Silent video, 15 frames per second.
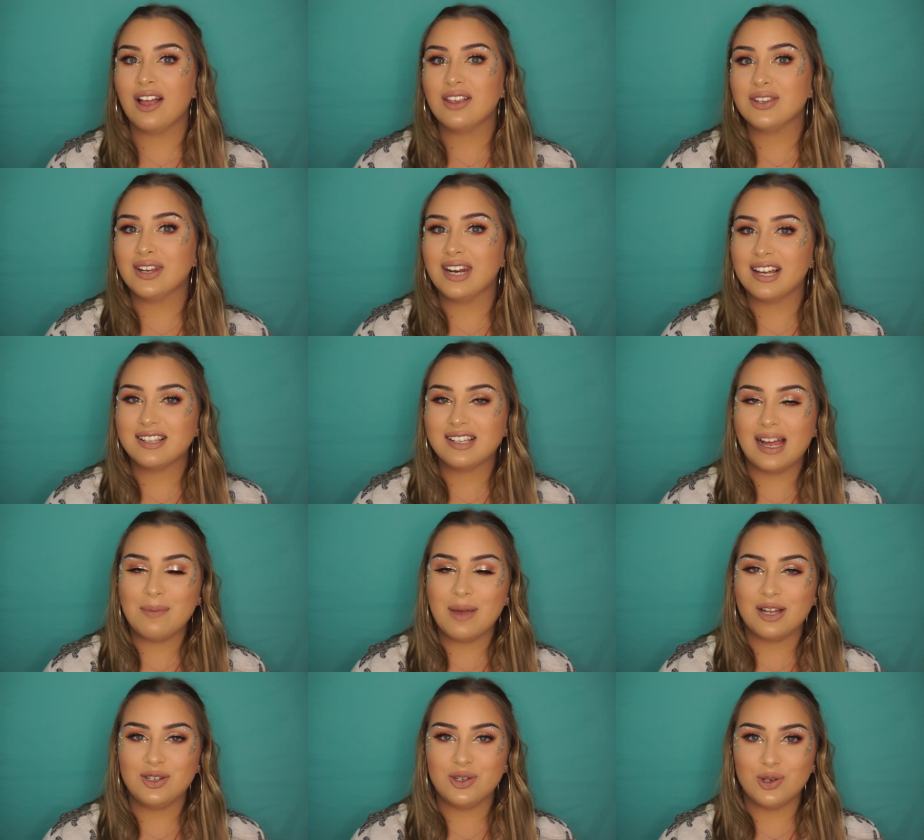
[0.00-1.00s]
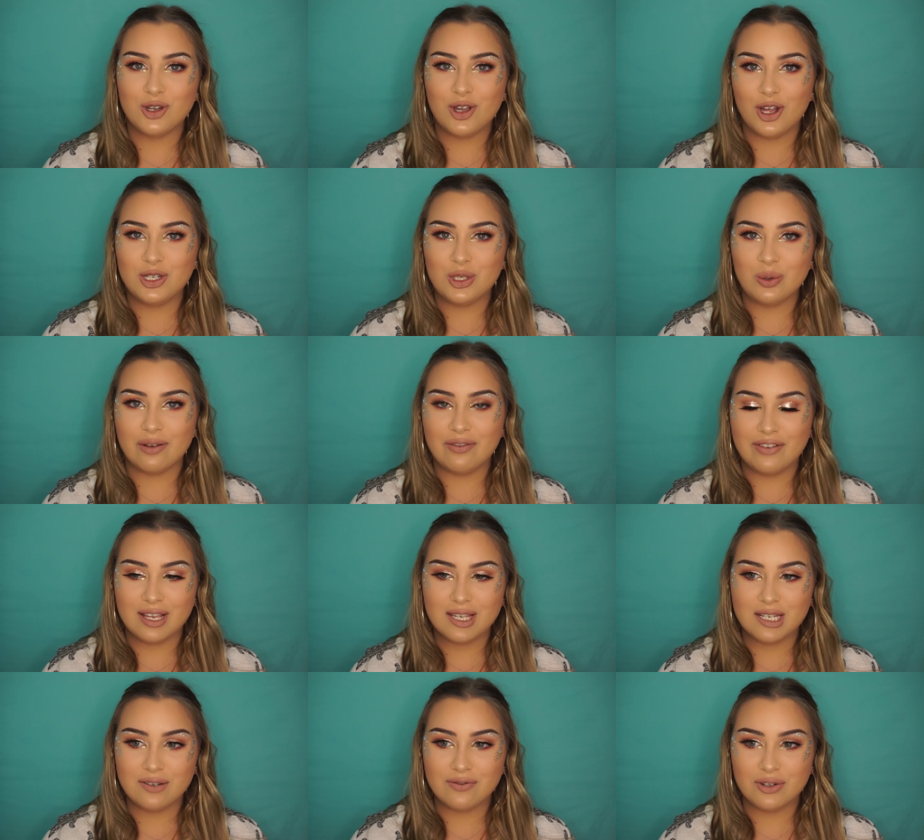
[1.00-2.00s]
So next time I do go to a
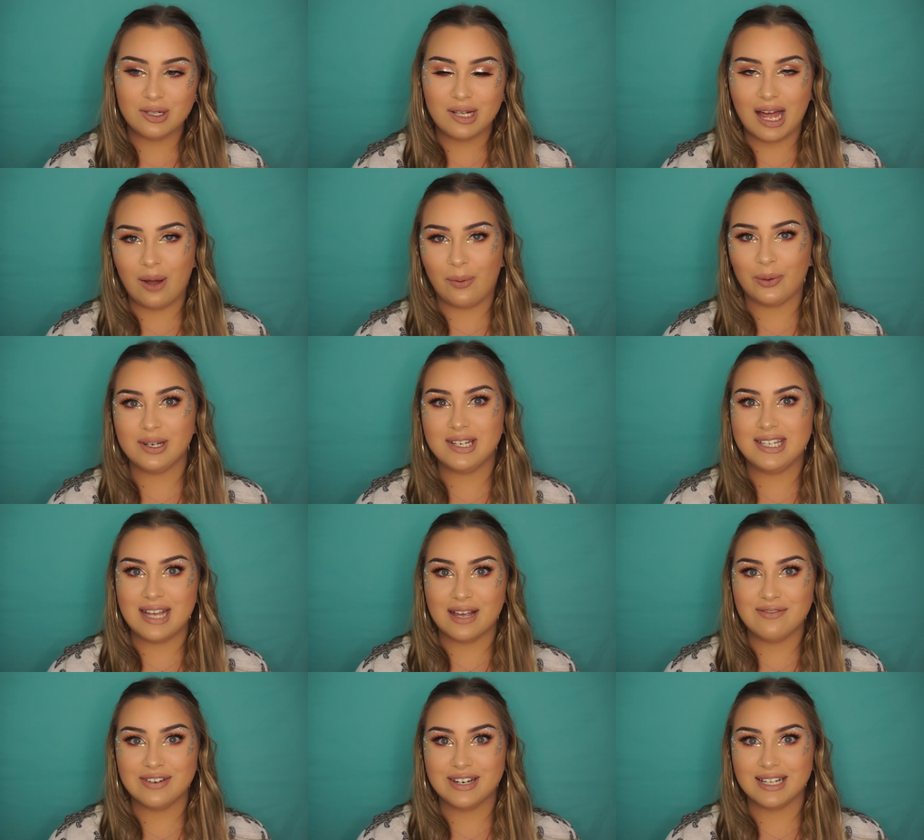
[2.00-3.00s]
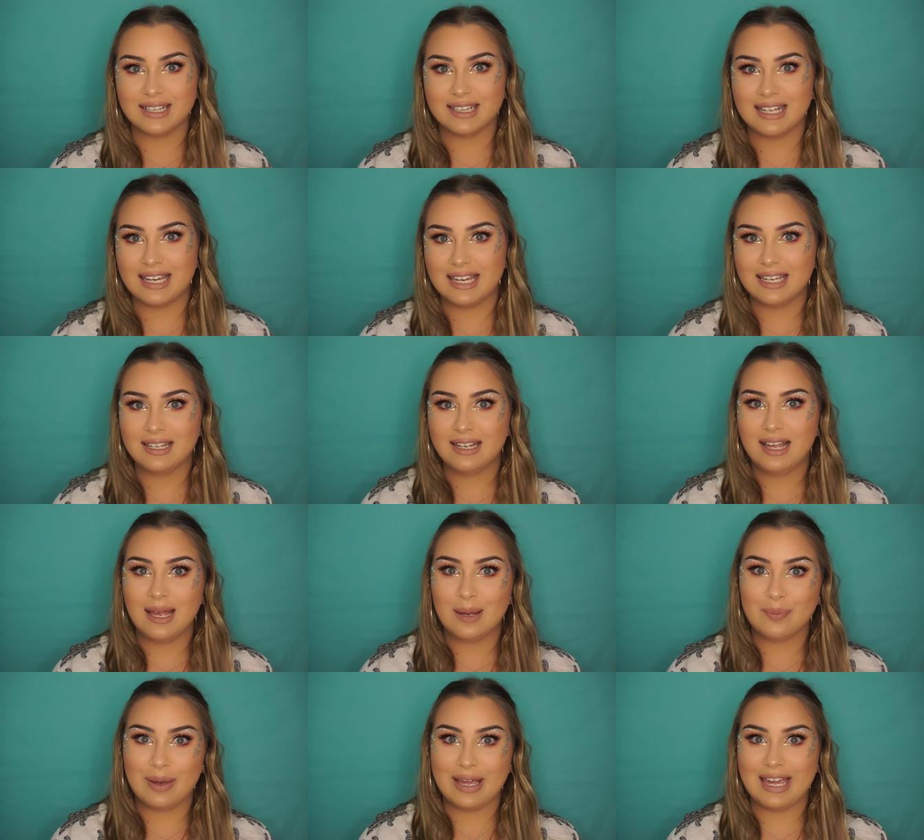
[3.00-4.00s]
festival, I will definitely
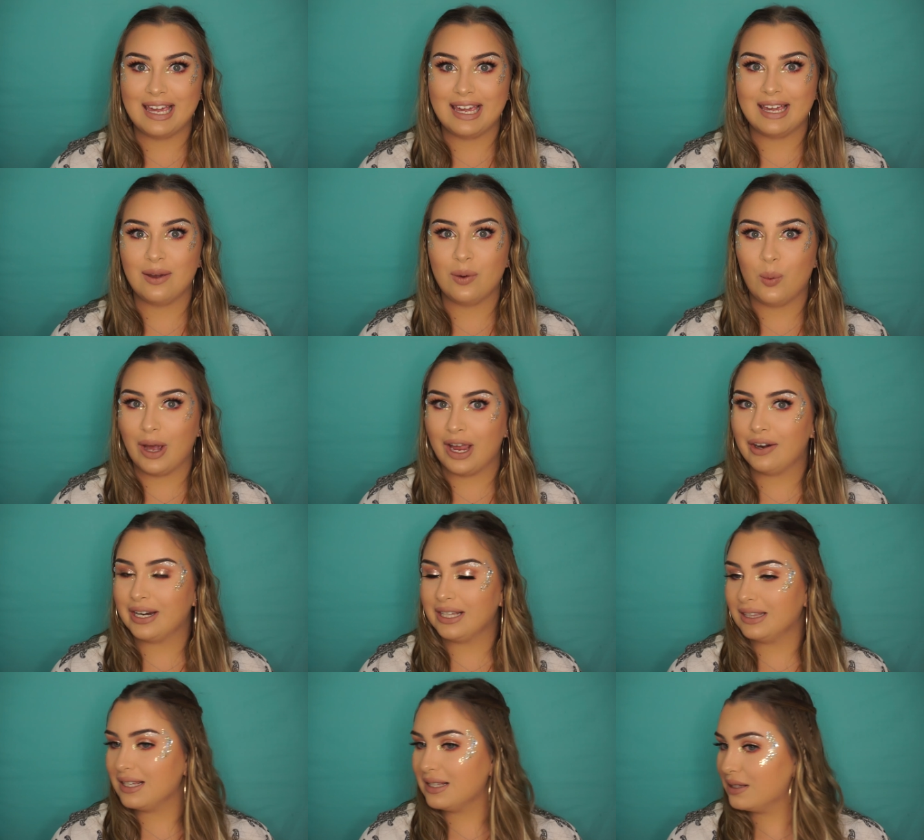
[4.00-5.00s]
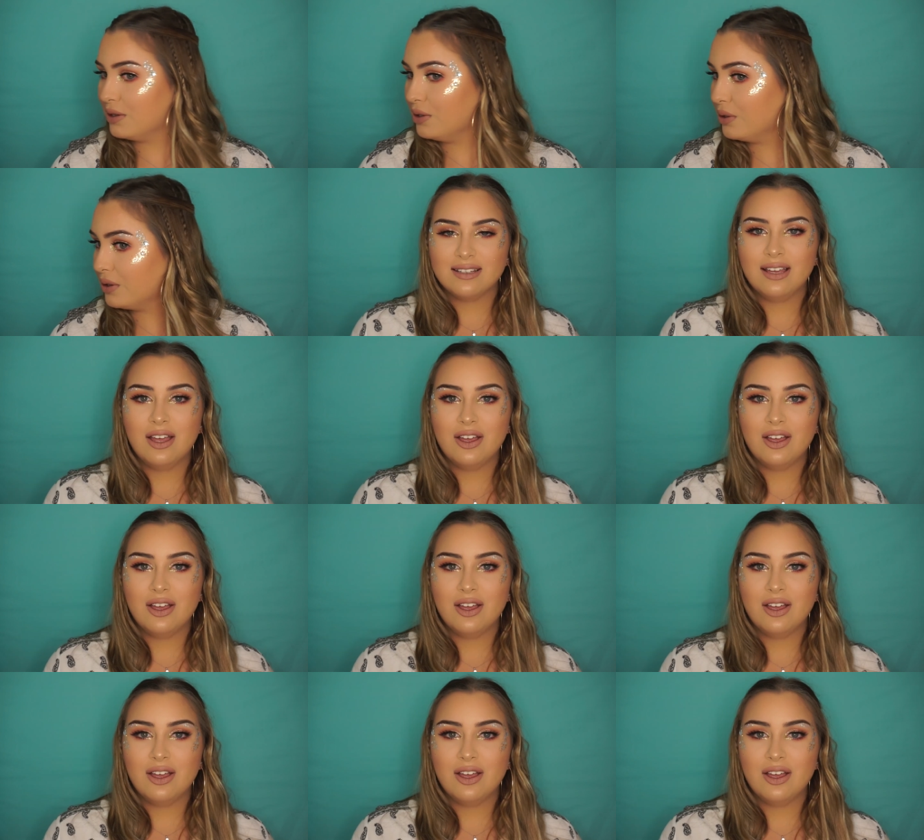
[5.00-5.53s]
be wearing this look.